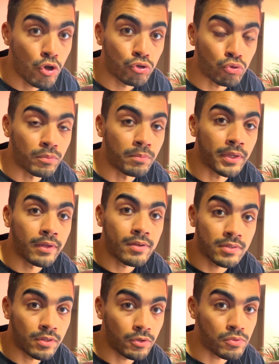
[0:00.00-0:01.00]
should be
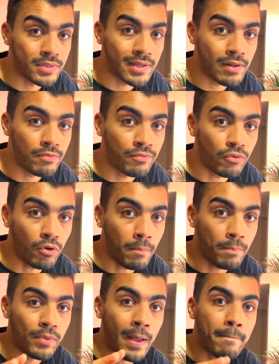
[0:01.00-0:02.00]
considering yourself
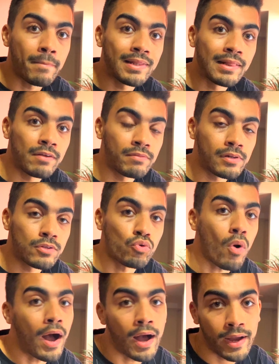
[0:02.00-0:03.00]
from a mid-level to
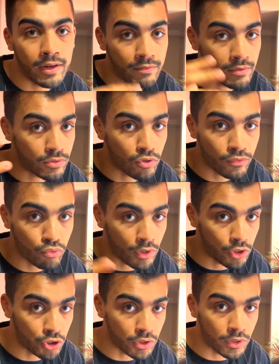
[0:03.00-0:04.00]
a high-level software
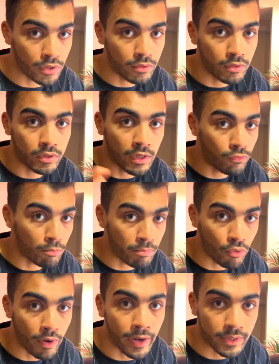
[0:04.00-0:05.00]
engineer,
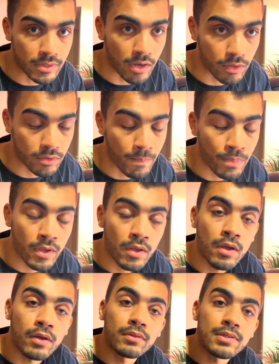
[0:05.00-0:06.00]
developer, architect.
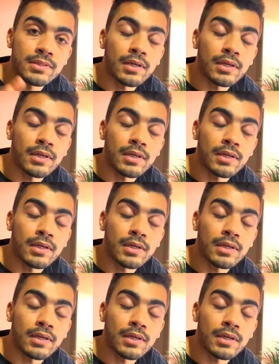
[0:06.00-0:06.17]
The